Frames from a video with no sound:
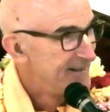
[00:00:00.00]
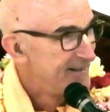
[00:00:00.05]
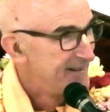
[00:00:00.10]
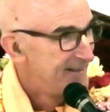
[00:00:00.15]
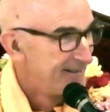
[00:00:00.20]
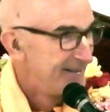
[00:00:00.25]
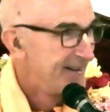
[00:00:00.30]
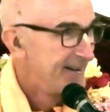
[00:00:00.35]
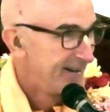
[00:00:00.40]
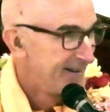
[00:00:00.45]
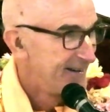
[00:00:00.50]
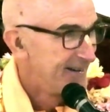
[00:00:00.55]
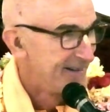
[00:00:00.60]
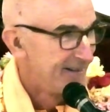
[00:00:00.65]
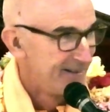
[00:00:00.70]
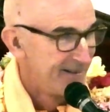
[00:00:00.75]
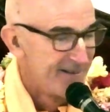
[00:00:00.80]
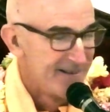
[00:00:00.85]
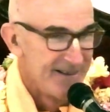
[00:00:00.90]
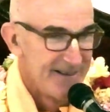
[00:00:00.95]
Yeah, yeah.
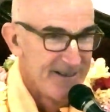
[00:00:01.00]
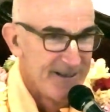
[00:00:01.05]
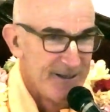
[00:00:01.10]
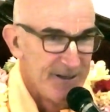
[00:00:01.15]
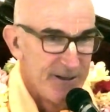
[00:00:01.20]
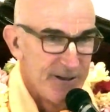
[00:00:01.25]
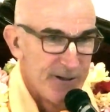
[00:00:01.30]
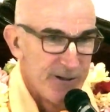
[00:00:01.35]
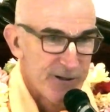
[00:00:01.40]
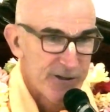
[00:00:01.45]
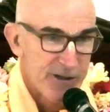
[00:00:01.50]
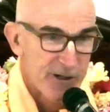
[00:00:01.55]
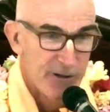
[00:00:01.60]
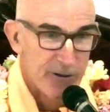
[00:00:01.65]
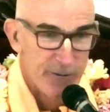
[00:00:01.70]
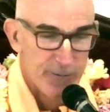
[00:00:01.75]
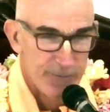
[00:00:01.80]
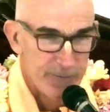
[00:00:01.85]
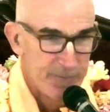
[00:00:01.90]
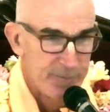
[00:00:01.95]

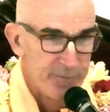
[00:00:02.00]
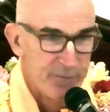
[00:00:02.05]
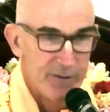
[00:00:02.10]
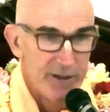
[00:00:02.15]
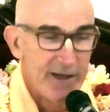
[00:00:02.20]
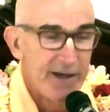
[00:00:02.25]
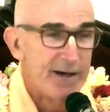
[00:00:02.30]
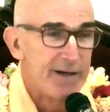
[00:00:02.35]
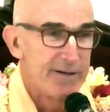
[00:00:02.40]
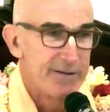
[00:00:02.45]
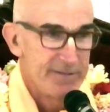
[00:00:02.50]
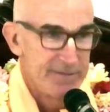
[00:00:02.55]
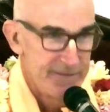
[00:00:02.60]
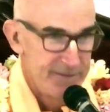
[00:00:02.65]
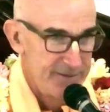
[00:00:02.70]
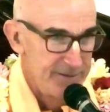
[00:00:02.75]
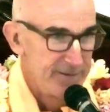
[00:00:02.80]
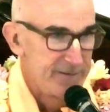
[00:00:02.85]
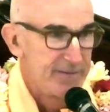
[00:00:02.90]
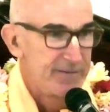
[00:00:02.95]
So, yeah,
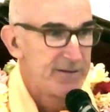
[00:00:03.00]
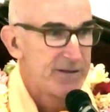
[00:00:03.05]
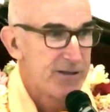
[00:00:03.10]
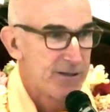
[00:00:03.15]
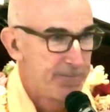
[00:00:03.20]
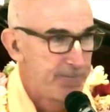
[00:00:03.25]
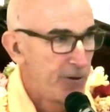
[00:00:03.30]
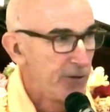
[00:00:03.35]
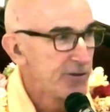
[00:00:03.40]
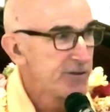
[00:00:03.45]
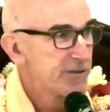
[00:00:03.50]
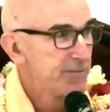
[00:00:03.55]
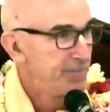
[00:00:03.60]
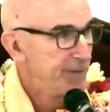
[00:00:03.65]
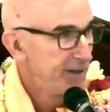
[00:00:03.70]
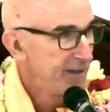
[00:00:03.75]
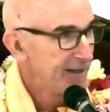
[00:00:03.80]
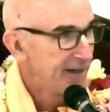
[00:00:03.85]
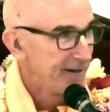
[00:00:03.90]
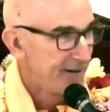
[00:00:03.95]
supposed to
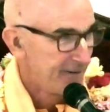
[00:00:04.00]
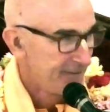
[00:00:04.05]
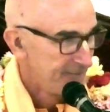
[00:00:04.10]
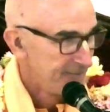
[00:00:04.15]
be there